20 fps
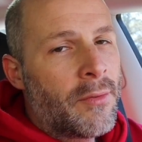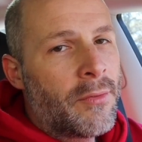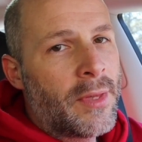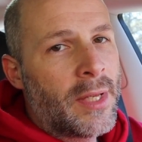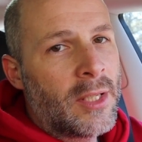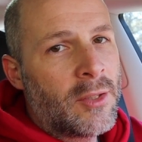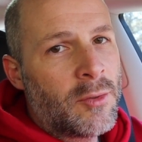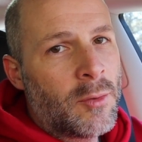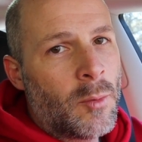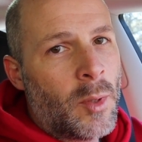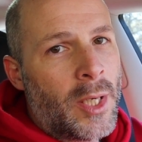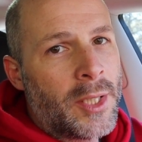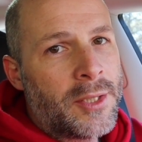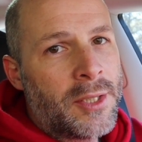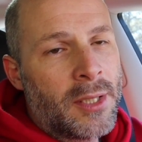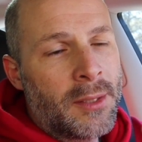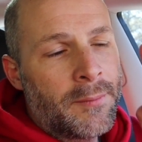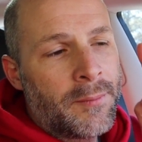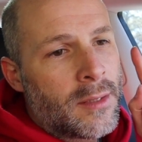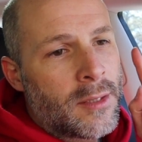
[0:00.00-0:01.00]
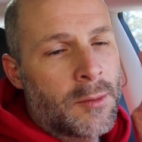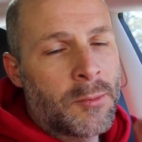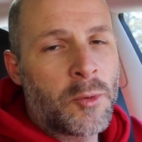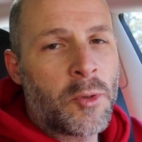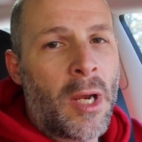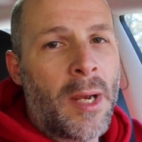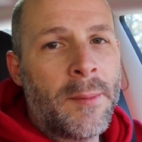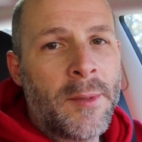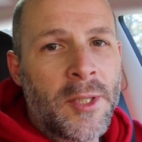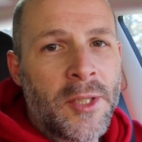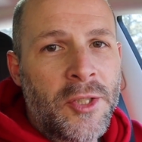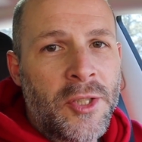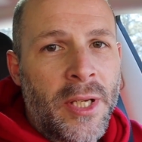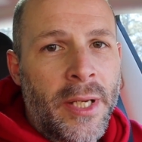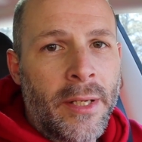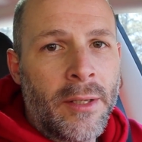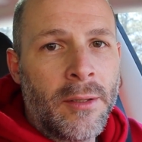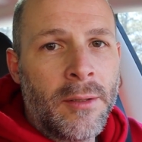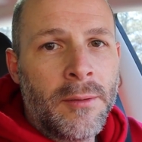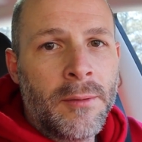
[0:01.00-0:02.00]
Thanks for watching. Subscribe to the
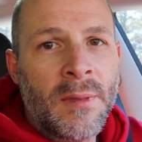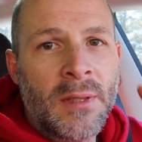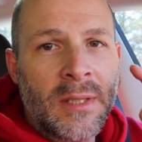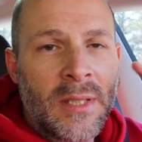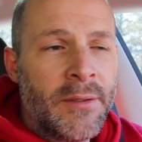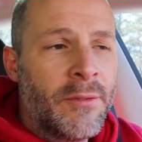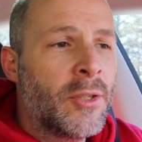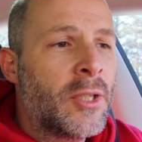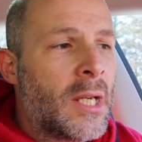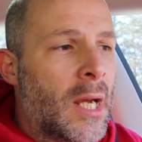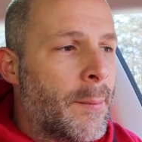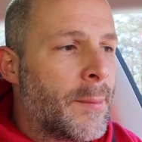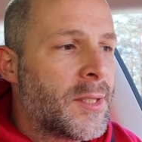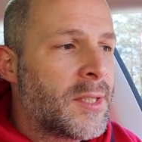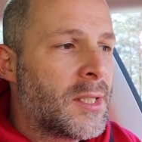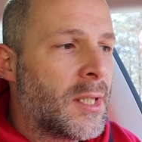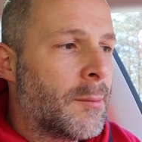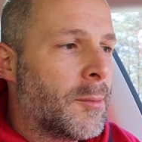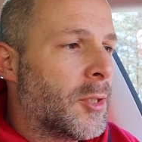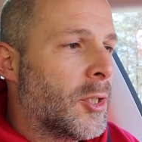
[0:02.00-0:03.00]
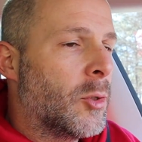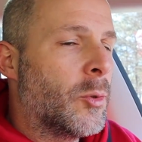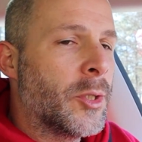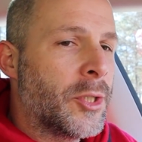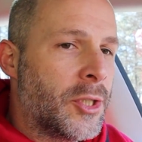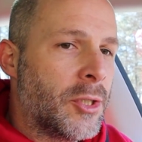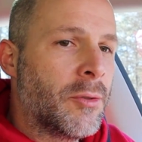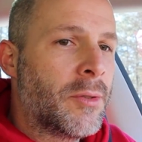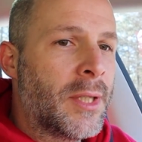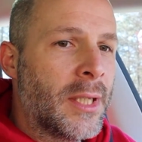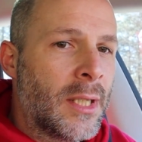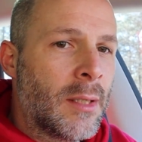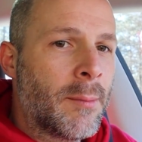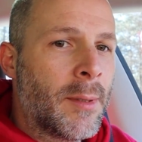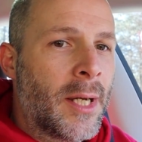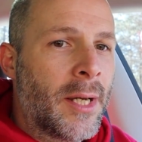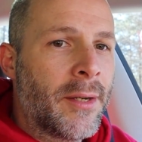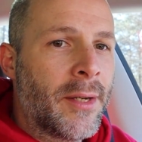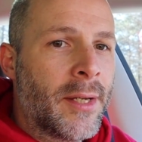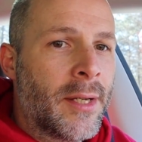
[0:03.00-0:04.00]
channel. Leave your comments down below what you think
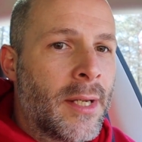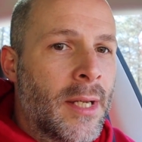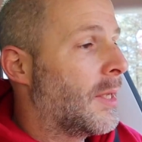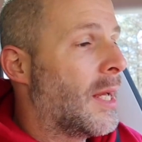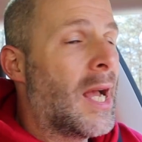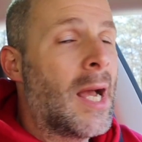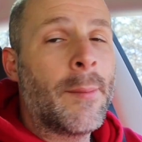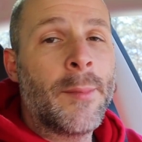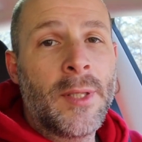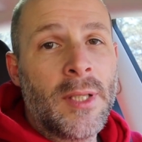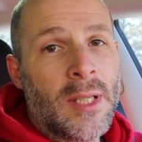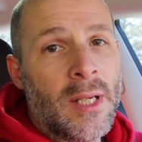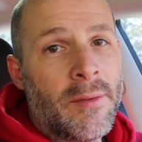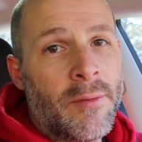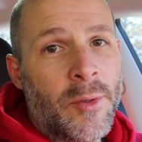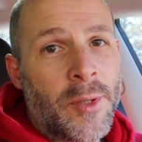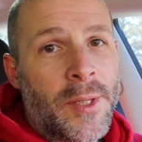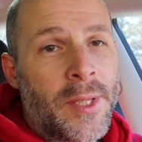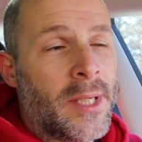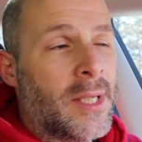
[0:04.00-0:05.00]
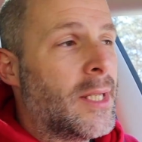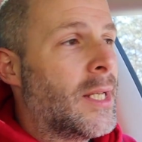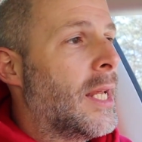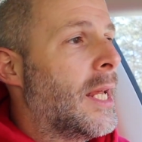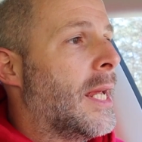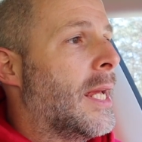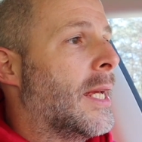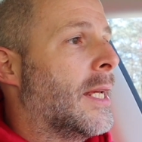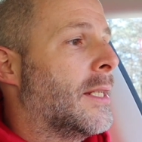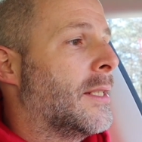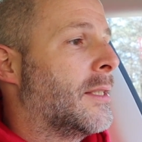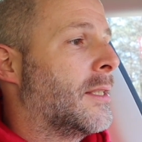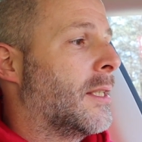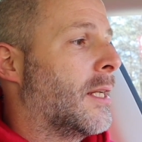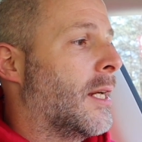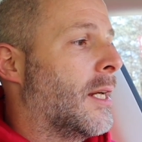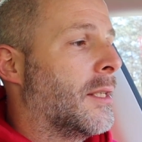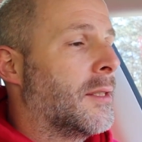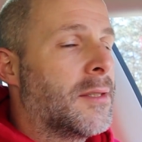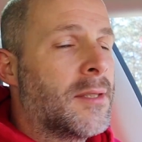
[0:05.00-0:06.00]
about it. I'm in love with it. And
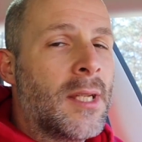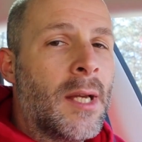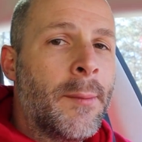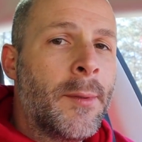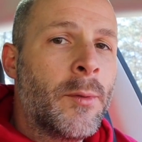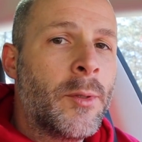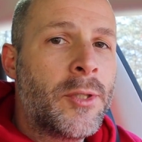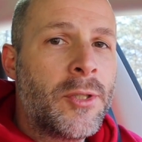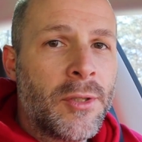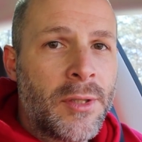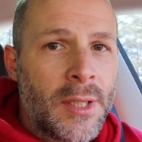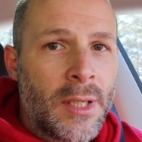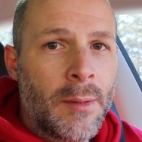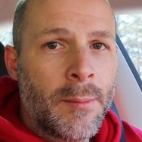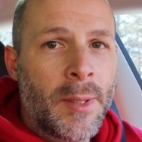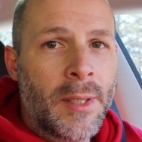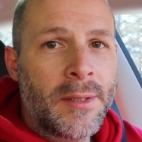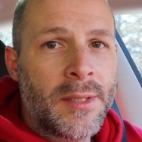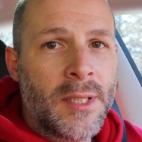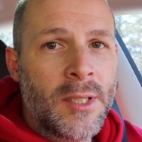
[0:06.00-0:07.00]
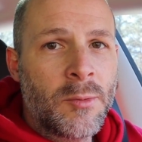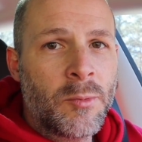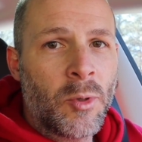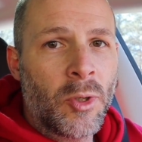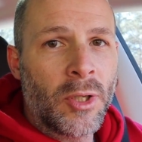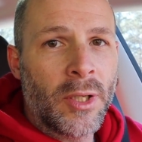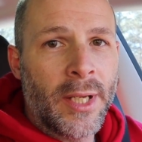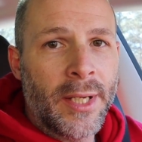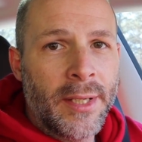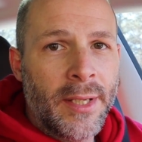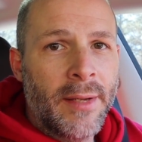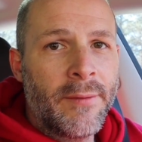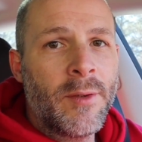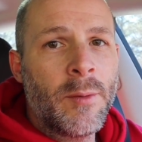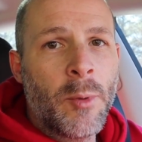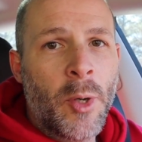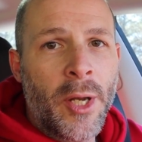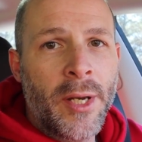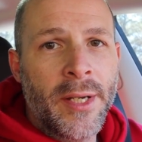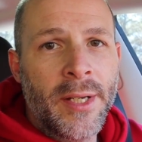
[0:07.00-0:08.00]
uh, tell me what you think about T-Sportline. Have
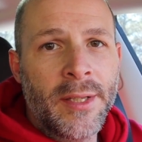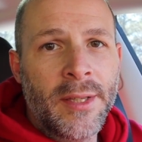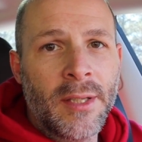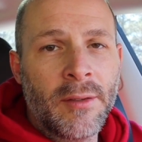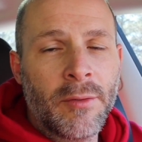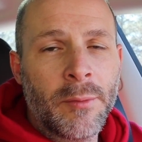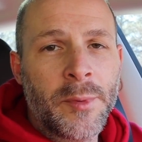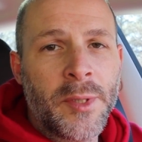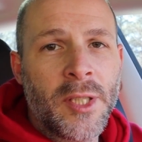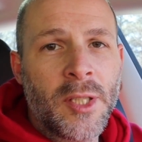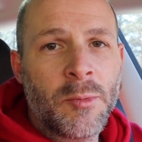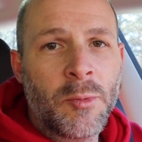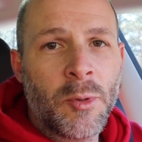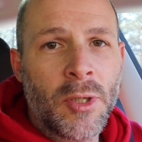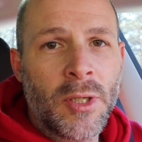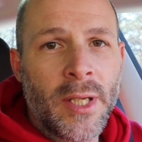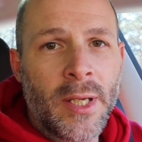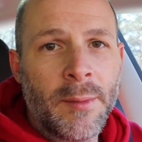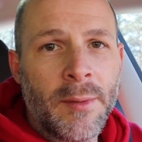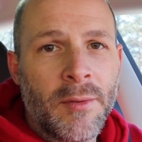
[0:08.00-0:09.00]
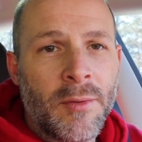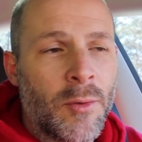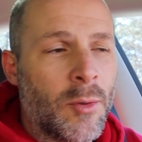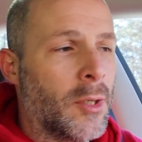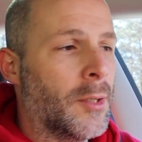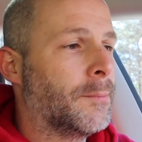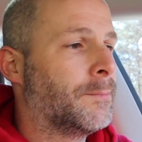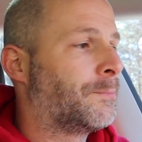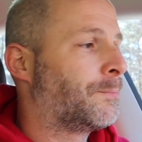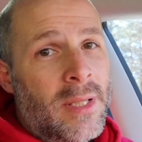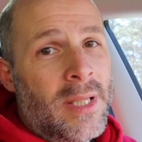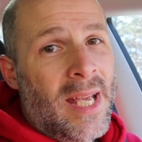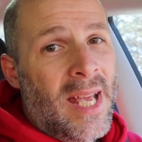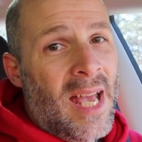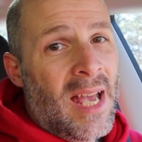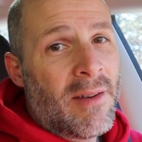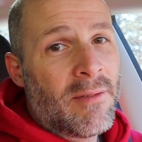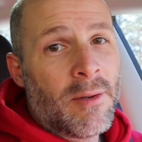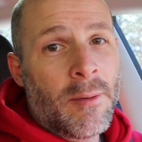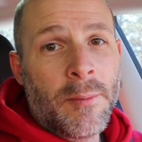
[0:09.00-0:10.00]
you bought anything from T-Sportline before? They
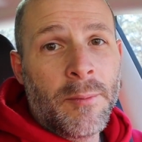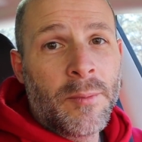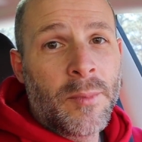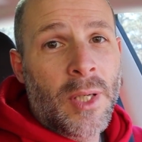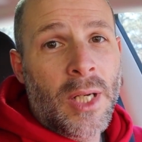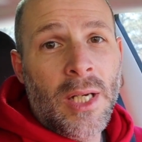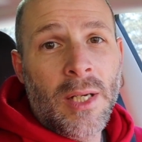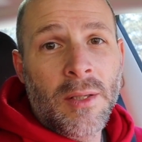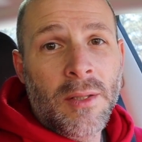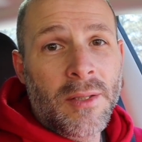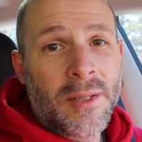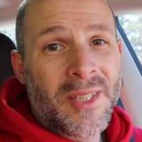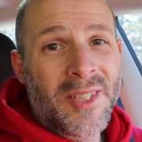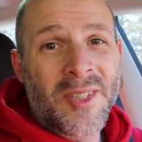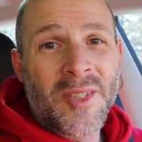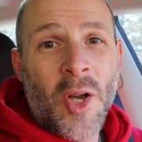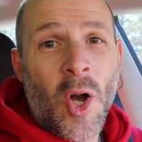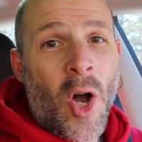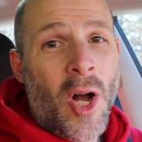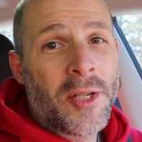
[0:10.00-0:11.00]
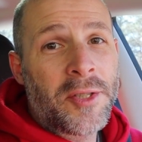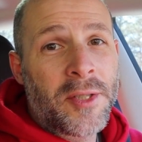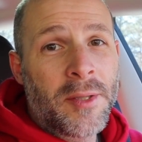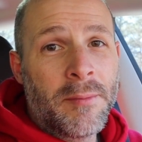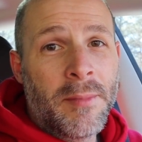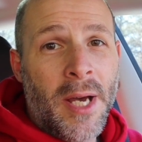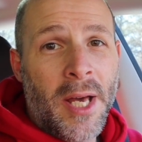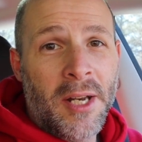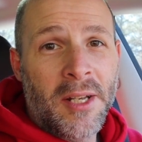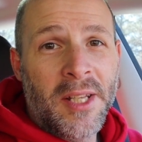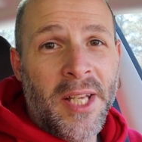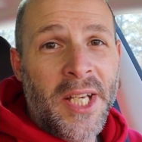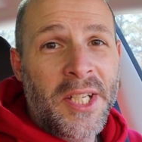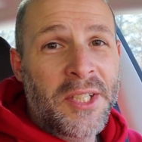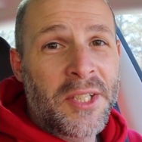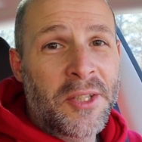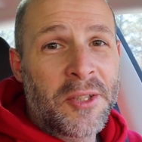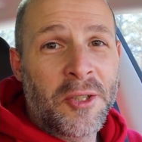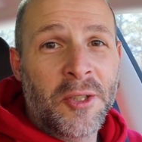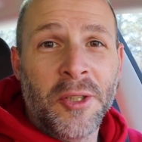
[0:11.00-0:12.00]
have a, um, uh, this awesome Model
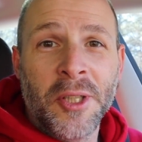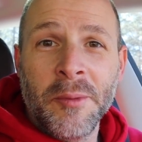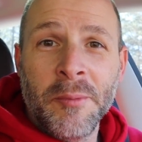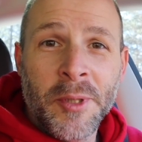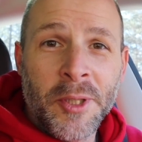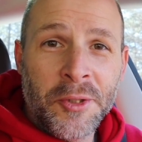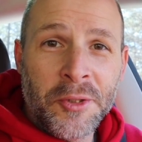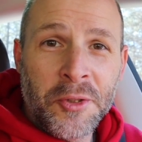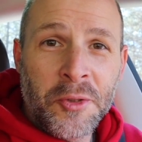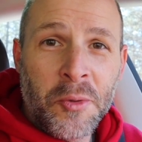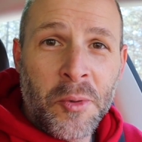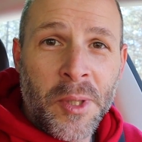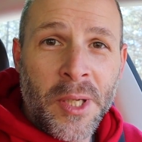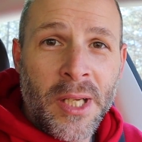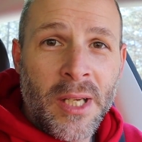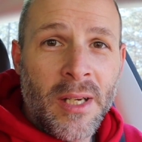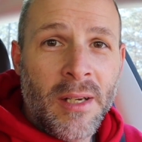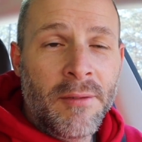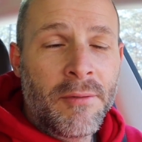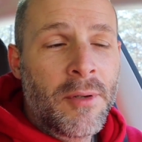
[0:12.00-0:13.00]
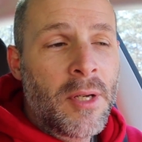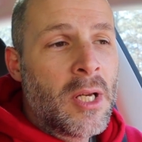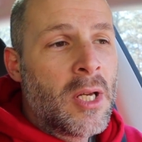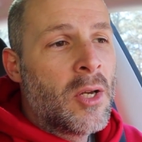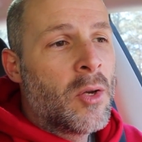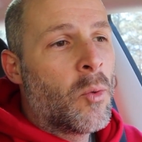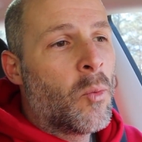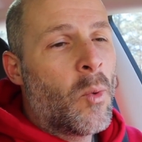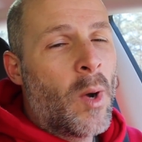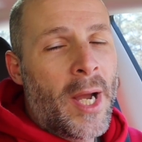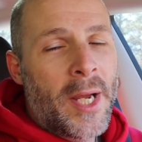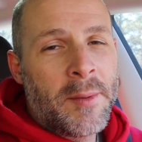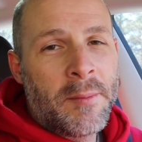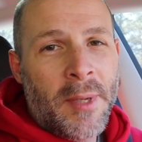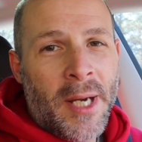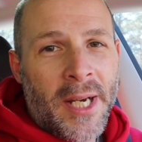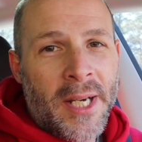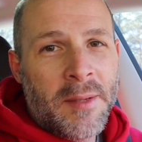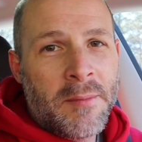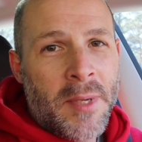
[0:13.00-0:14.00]
X that they're only building 20 of. Wide
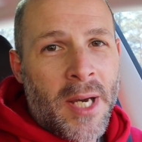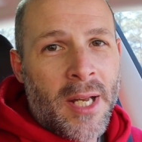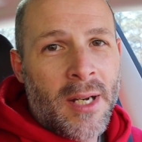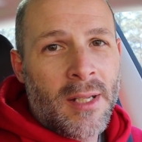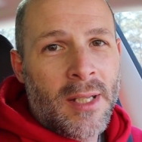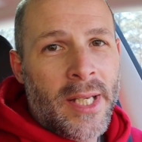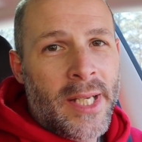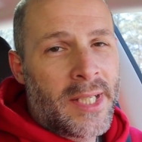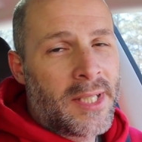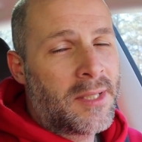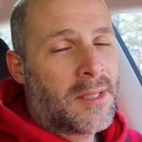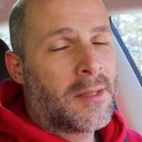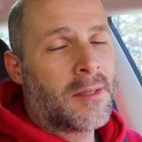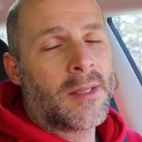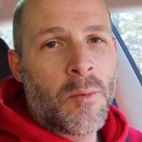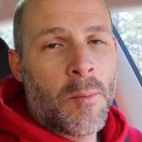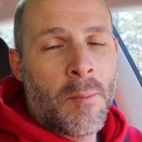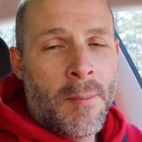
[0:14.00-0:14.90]
body Model X.